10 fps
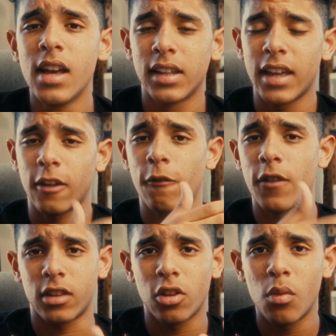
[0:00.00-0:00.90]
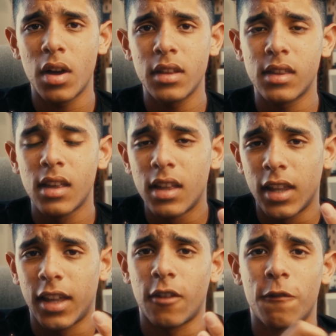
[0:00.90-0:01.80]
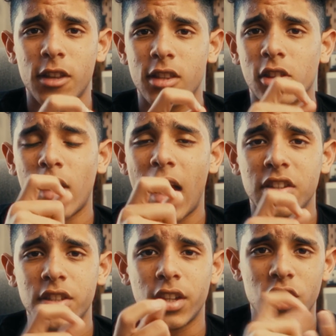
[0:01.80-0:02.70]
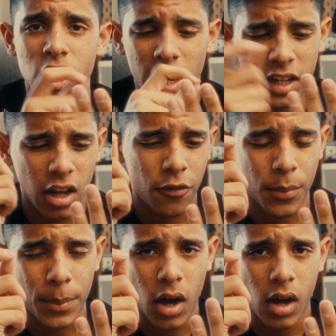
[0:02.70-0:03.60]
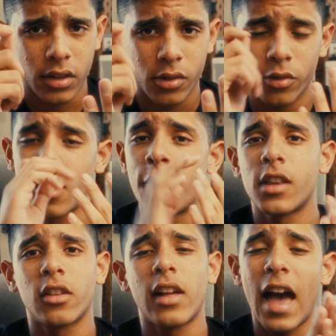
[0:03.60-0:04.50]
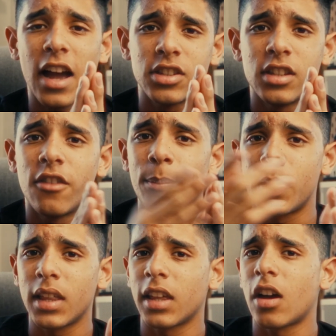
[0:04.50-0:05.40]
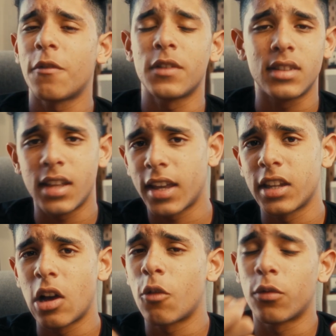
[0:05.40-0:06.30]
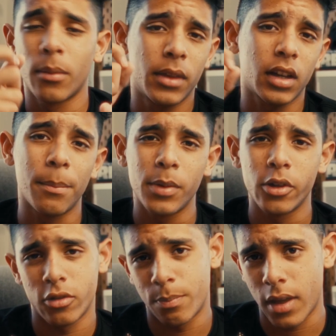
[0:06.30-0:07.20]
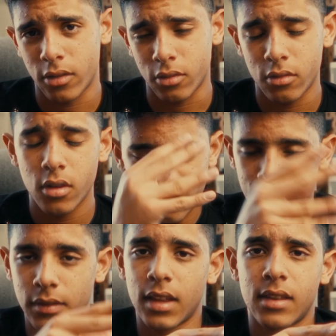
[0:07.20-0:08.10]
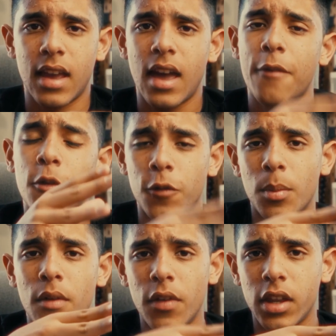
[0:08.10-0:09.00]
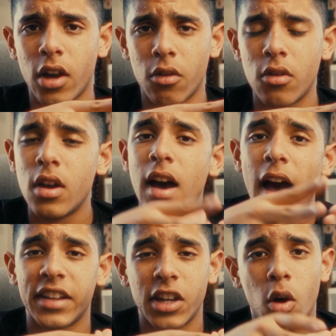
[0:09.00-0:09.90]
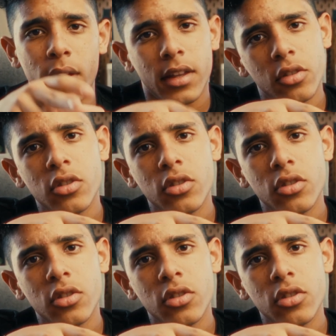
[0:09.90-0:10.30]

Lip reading: like physical ones, like the physical action of checking off a box or the physical action of peeling off the sticky note from the computer's bezel. Let's say I have to film a video. I go into